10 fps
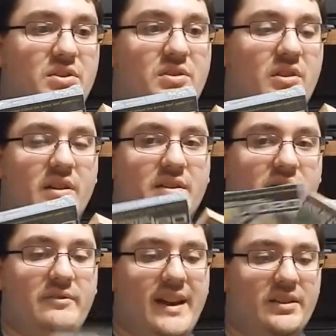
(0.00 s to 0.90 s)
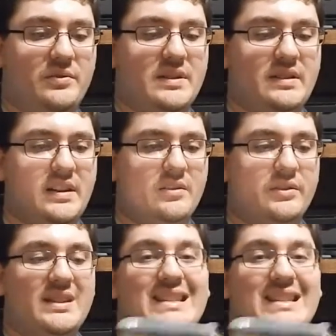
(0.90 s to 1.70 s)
sure, because they're factory sealed.